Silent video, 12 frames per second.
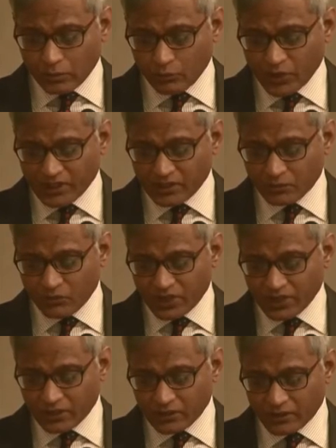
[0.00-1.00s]
we can we
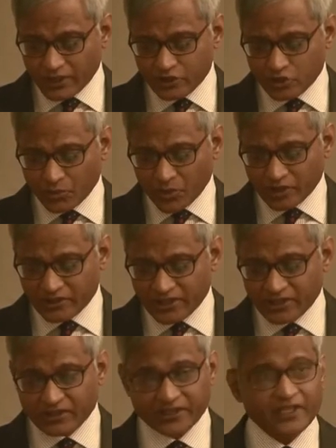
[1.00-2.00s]
can interpret
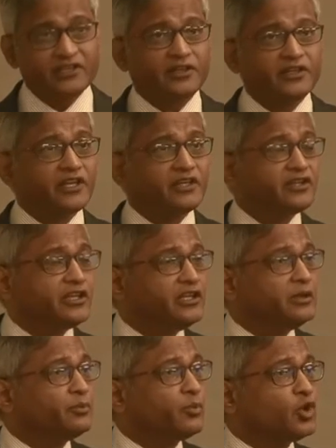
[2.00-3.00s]
then the then
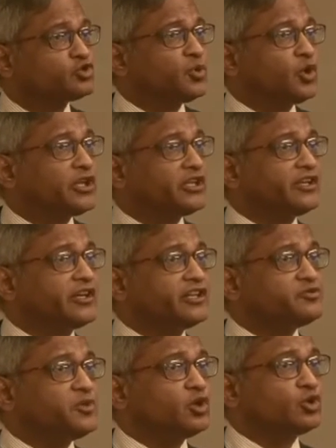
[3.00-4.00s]
the postponing the
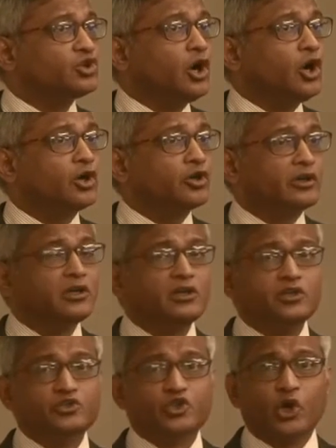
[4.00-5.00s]
dispute or
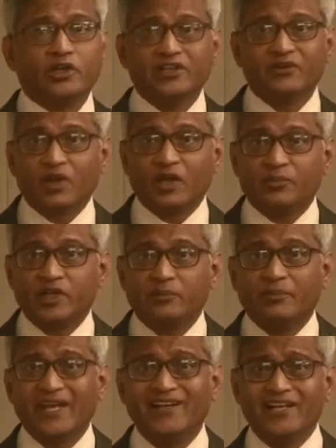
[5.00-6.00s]
joint development
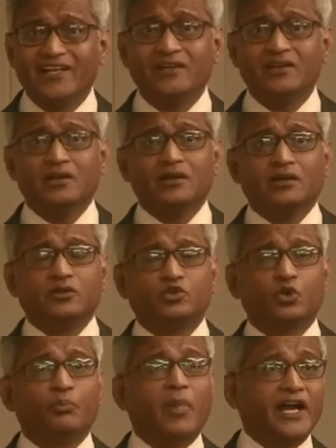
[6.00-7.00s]
mainly
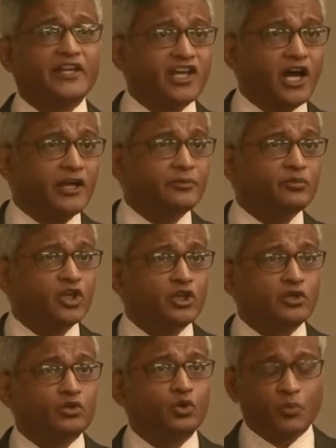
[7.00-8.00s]
to buy time
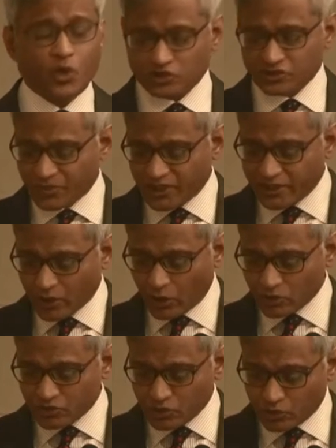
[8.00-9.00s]
to possibly
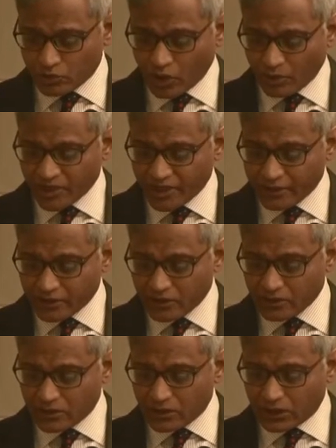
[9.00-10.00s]
also dominate
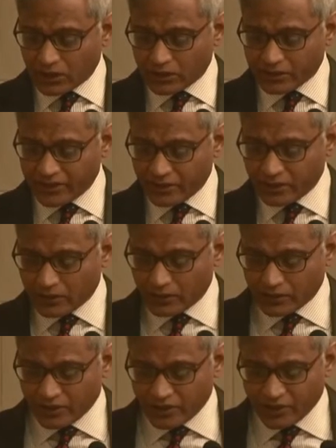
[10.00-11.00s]
uh, the
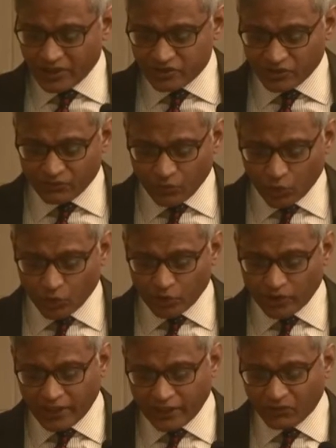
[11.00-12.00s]
the region for
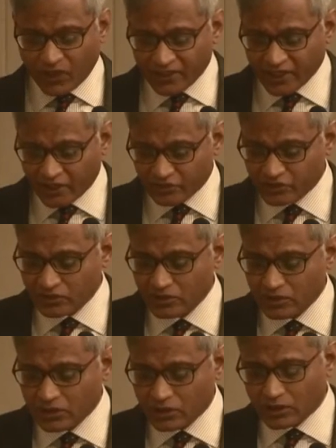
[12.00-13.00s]
advantage
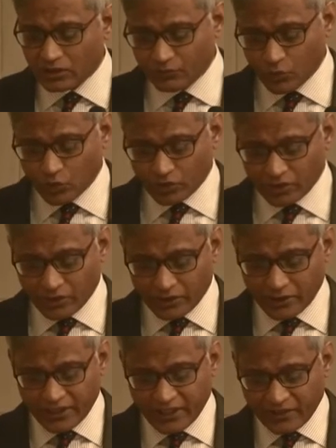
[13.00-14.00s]
uh, for
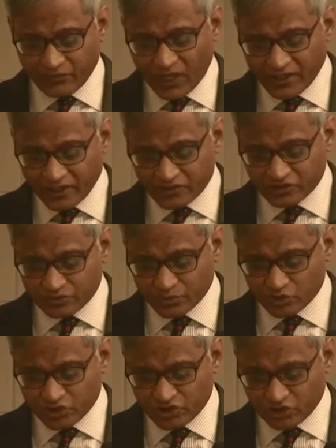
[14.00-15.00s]
any advantageous
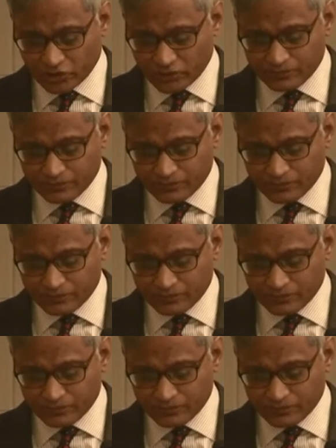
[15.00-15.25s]
position.